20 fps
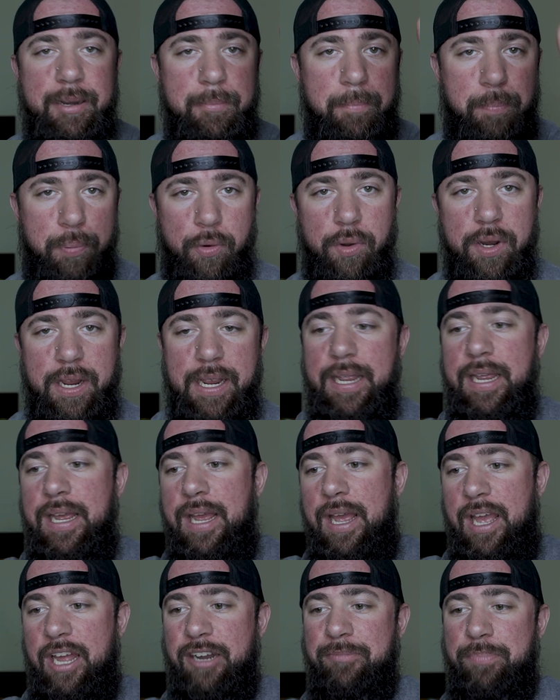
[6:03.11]
in
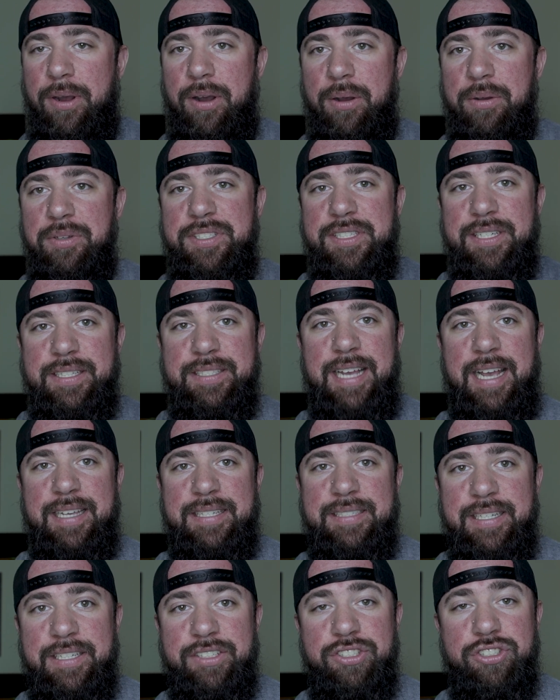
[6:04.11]
pre and post
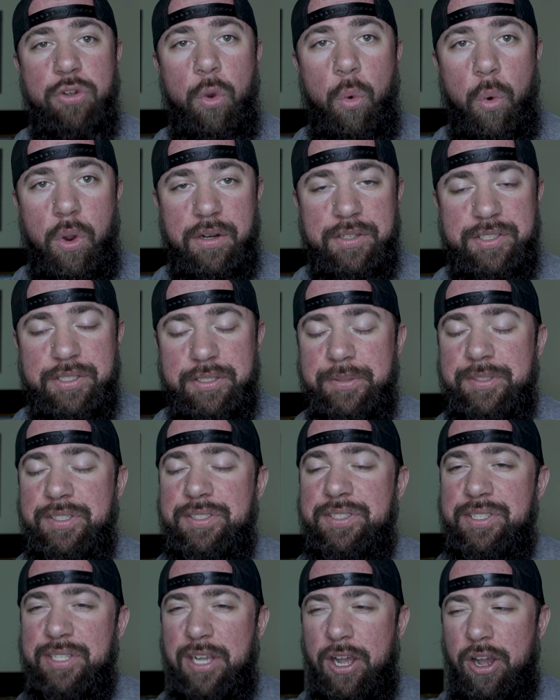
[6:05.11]
testing scores.
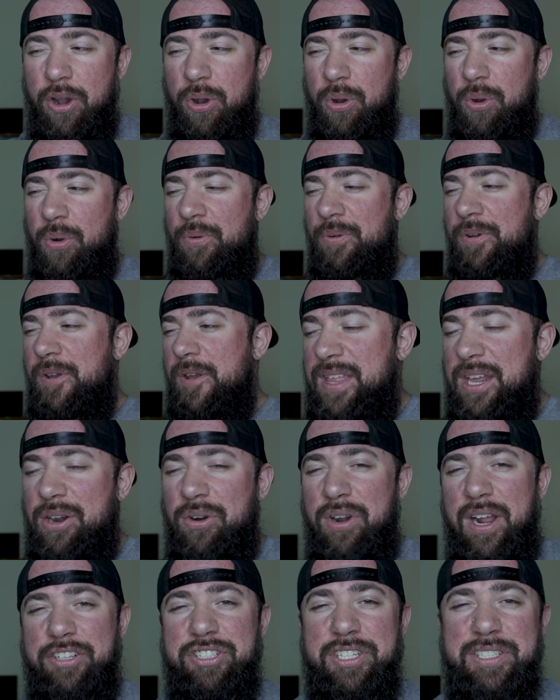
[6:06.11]
So they
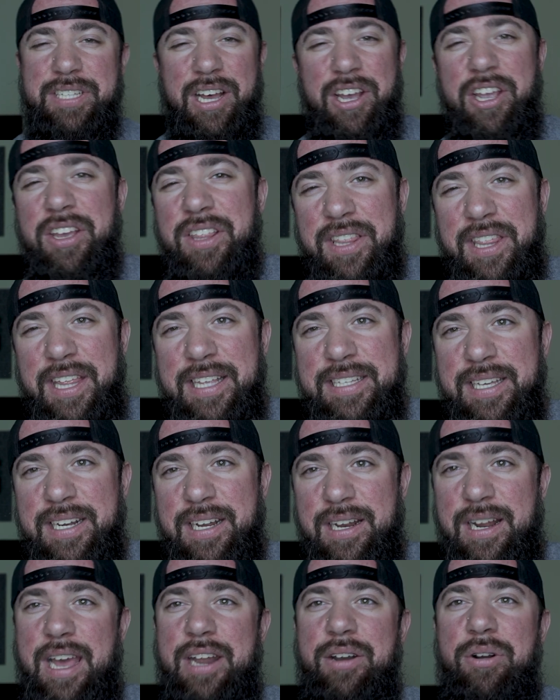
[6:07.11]
don't actually tell you that they
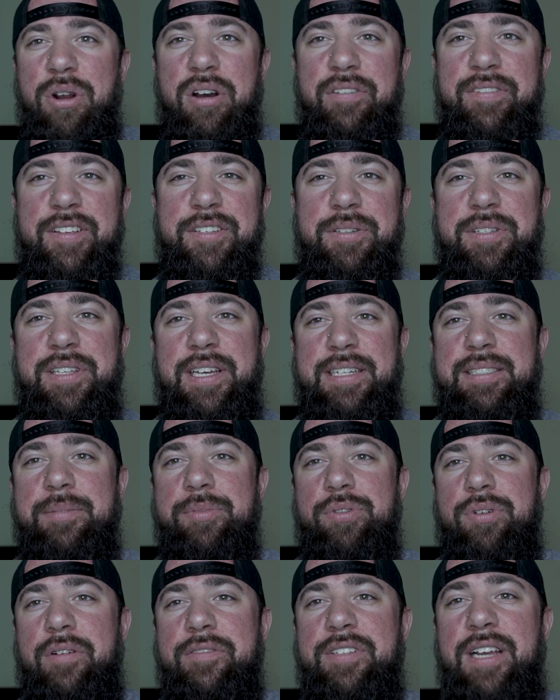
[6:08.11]
did it. I don't know if this is like
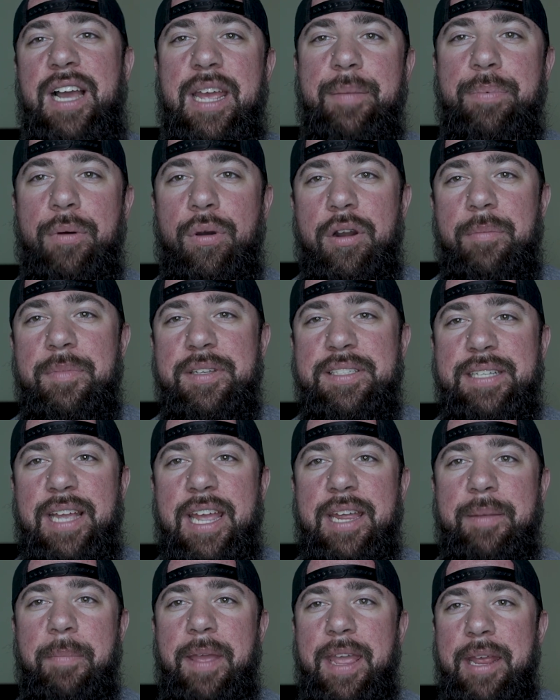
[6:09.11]
some sort of typo or
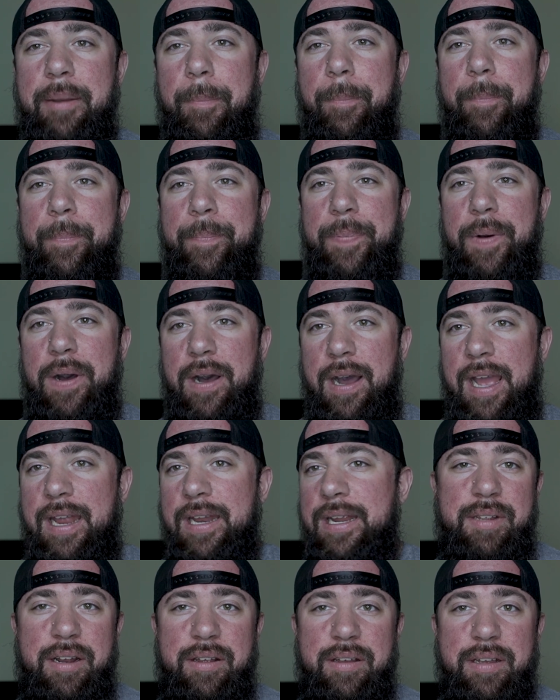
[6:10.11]
mistake made,
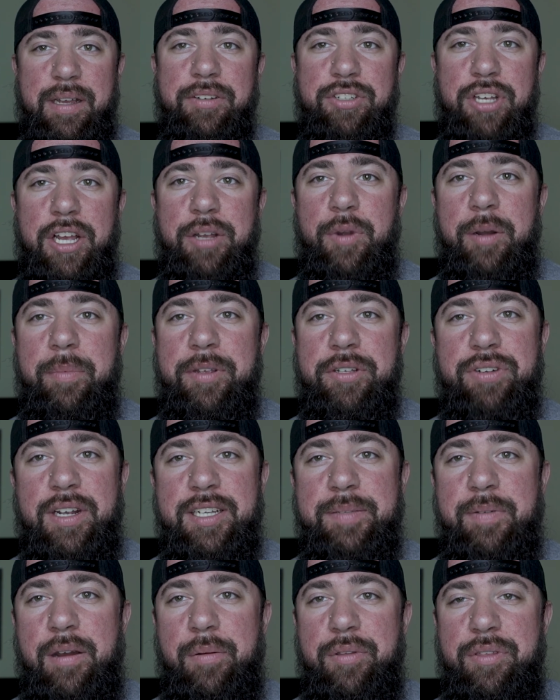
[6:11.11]
but you know, I want to be
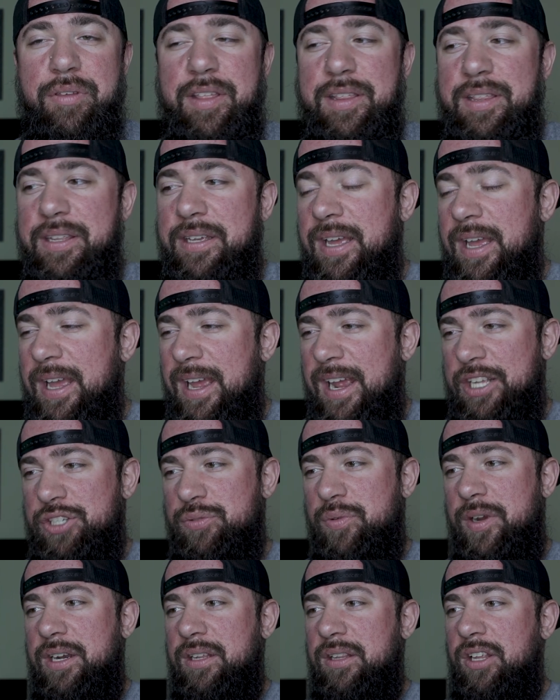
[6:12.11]
transparent with you that
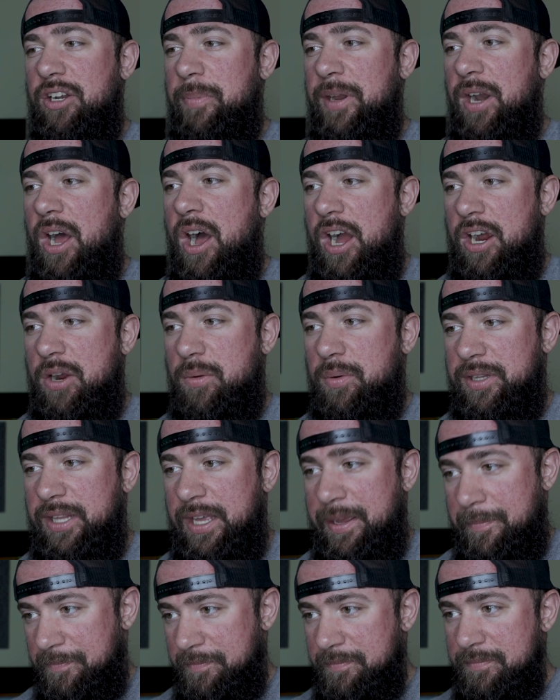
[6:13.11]
it's written a little bit
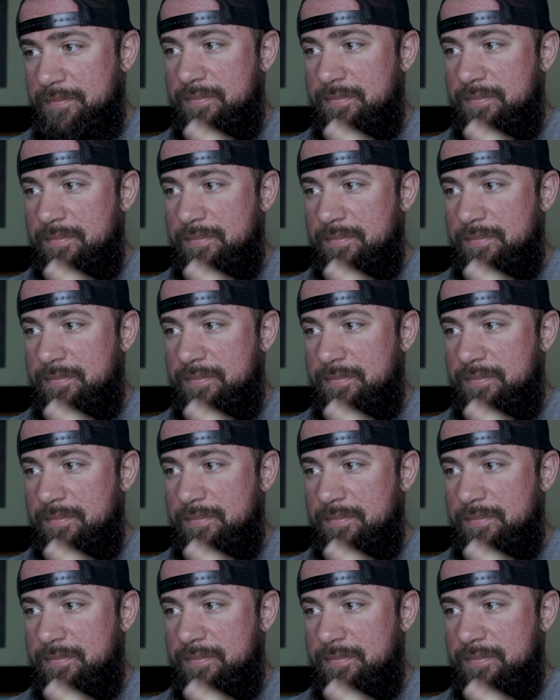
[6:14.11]
awkwardly.